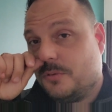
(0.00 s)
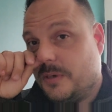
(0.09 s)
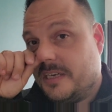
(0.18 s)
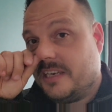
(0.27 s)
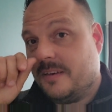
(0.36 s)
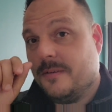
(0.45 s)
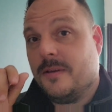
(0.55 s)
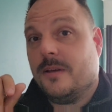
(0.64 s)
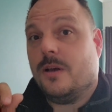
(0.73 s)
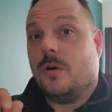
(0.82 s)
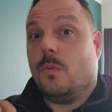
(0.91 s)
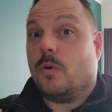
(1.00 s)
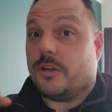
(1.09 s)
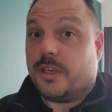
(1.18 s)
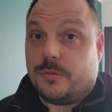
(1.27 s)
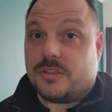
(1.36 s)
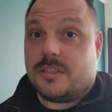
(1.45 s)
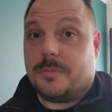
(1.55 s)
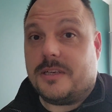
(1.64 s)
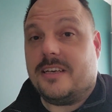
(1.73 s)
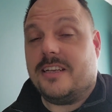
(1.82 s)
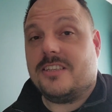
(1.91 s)
between what used to
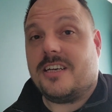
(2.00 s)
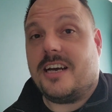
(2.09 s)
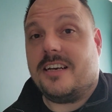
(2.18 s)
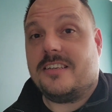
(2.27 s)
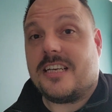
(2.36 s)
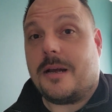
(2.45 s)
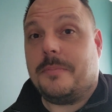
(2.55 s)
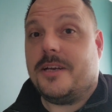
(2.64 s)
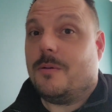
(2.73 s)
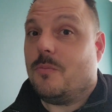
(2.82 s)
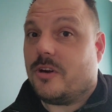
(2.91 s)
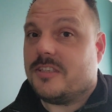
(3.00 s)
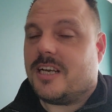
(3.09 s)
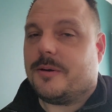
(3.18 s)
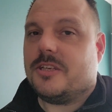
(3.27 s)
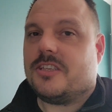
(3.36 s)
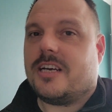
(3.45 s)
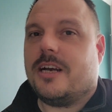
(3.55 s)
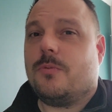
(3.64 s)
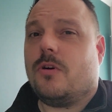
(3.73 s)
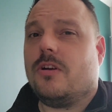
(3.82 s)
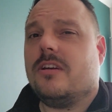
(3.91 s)
be inside a Zappi and what is now
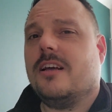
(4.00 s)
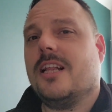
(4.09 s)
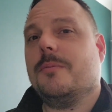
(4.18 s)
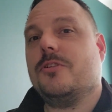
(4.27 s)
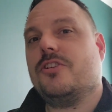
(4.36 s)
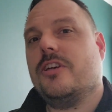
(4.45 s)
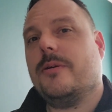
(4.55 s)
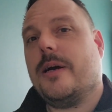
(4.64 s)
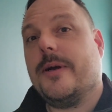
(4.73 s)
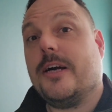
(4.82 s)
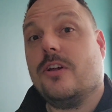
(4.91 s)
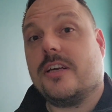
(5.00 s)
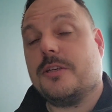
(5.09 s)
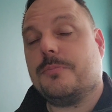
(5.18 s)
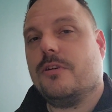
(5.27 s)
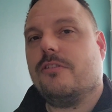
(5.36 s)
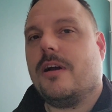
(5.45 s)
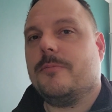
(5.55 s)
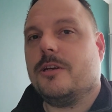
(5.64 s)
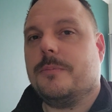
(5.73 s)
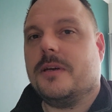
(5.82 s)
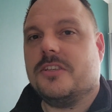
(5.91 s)
inside one, and then we'll show you how it all gets programmed
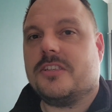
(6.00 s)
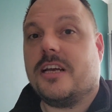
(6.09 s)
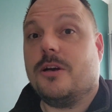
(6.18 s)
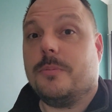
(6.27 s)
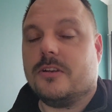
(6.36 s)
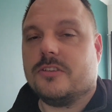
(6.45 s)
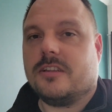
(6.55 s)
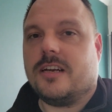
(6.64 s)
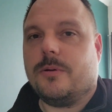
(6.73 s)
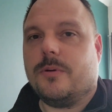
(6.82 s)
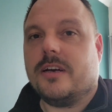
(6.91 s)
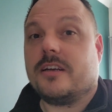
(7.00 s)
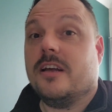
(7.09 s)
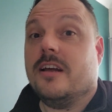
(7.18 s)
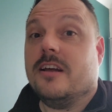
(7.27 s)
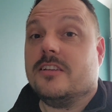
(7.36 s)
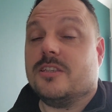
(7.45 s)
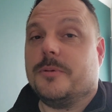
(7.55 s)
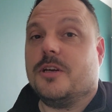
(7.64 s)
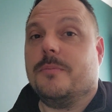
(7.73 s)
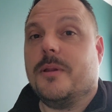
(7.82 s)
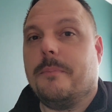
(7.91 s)
up and set up onto the network to
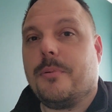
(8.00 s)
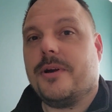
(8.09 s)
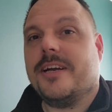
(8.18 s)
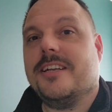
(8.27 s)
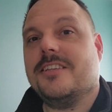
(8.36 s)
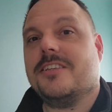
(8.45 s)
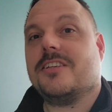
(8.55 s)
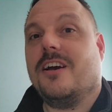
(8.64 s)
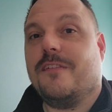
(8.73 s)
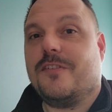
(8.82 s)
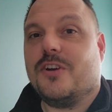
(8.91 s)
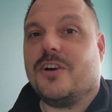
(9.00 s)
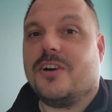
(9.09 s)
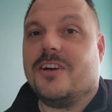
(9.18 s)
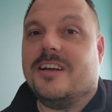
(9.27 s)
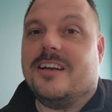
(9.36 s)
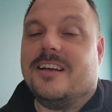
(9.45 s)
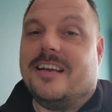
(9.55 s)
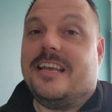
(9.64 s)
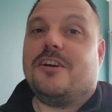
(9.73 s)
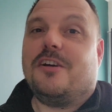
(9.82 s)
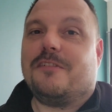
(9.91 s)
become the brains of your
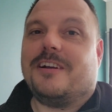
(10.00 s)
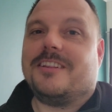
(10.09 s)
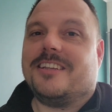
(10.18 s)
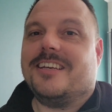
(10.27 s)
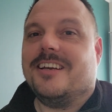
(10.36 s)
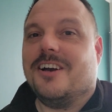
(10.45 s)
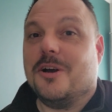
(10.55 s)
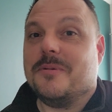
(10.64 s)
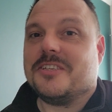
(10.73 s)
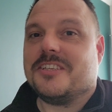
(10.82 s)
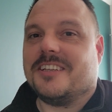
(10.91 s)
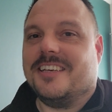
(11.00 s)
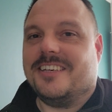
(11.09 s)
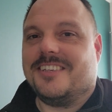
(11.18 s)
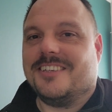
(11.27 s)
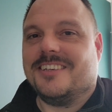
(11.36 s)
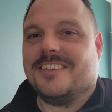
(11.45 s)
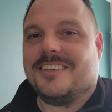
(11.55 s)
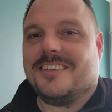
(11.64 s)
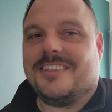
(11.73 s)
eco-friendly home installation.